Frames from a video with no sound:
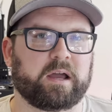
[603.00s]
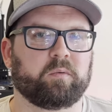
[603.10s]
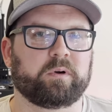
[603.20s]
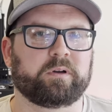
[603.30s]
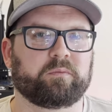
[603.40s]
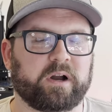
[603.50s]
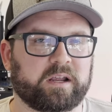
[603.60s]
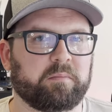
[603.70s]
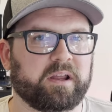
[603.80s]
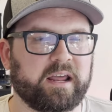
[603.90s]
I would
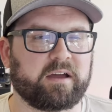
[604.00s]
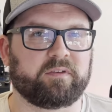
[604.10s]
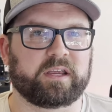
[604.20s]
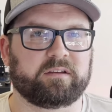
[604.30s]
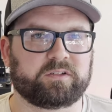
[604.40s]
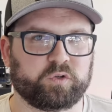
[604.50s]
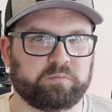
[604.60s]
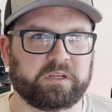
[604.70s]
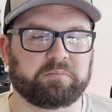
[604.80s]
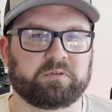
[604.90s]
recommend having two
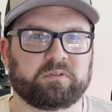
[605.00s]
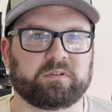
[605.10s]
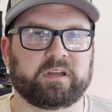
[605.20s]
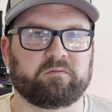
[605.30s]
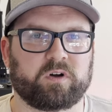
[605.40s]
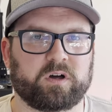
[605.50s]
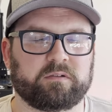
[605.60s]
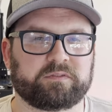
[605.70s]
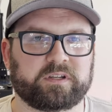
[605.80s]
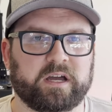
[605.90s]
people
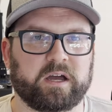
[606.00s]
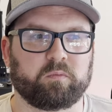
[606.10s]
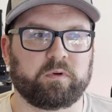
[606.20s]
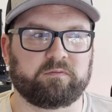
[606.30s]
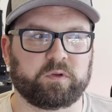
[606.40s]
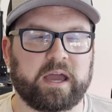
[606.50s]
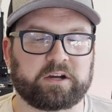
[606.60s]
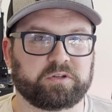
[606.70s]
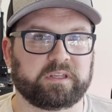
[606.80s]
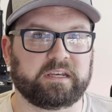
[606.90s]
involved if you
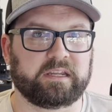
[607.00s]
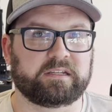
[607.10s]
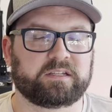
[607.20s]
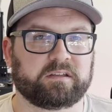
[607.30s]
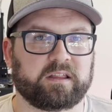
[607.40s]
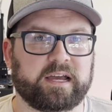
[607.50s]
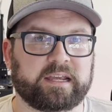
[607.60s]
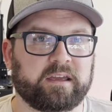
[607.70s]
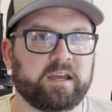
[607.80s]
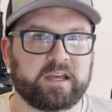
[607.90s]
actually need to,
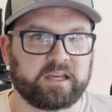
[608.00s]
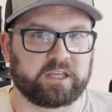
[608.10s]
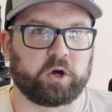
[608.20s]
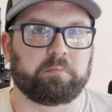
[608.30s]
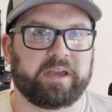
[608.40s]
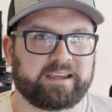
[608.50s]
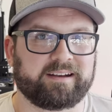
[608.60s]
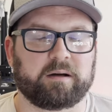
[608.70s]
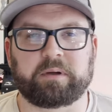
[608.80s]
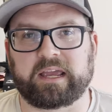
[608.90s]
like, you know, pick
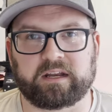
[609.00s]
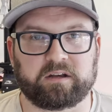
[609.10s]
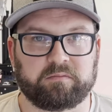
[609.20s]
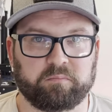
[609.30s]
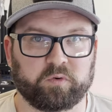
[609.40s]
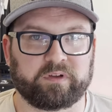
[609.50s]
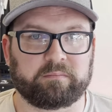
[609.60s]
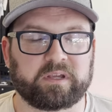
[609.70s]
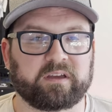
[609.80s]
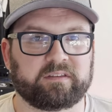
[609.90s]
it up and move
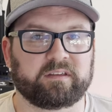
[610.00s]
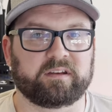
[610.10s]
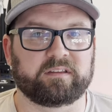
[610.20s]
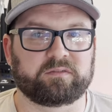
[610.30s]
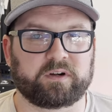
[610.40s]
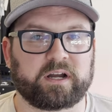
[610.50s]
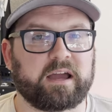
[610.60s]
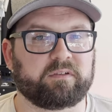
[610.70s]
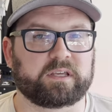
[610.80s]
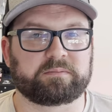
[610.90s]
it, because it is very
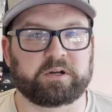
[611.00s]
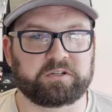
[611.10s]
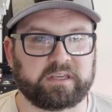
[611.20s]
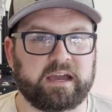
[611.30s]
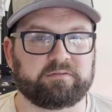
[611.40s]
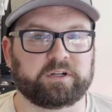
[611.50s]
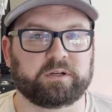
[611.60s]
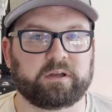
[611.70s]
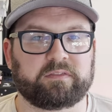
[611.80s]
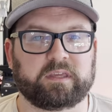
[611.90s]
heavy, especially after
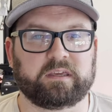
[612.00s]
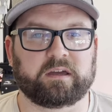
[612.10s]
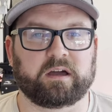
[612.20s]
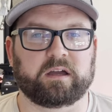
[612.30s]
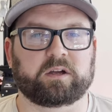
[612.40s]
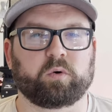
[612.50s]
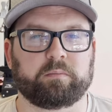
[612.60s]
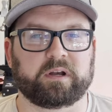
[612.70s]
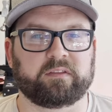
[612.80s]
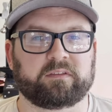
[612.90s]
you get the
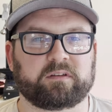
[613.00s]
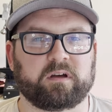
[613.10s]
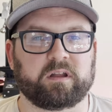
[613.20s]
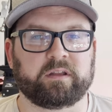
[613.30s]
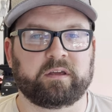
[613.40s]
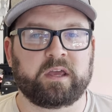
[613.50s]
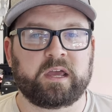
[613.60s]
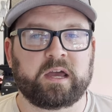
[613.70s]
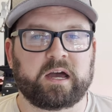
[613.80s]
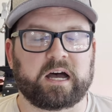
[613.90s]
equipment installed.
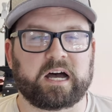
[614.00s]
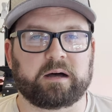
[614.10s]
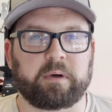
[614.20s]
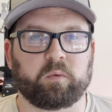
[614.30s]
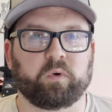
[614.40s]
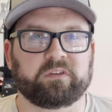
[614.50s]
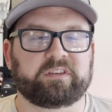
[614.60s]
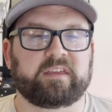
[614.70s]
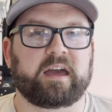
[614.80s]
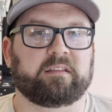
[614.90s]
I will
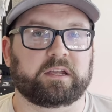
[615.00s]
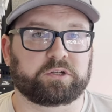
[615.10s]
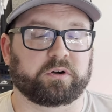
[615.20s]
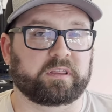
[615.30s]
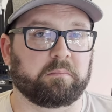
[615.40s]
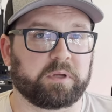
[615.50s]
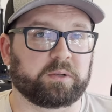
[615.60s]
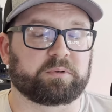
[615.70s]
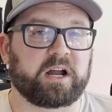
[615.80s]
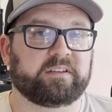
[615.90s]
say that, like, during the
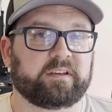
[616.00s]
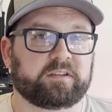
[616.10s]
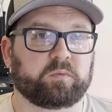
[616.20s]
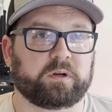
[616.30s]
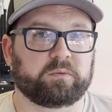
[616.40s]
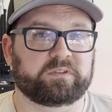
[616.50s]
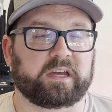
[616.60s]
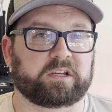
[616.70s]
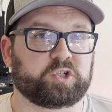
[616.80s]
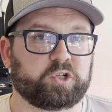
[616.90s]
build process, when it was
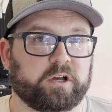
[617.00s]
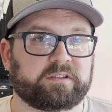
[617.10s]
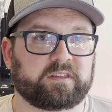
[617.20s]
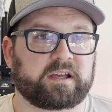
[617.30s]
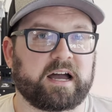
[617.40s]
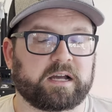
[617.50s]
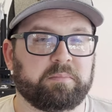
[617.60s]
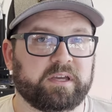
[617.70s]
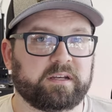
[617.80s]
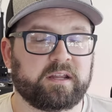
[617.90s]
like just the
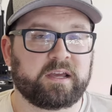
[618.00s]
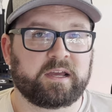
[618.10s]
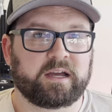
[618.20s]
cockpit,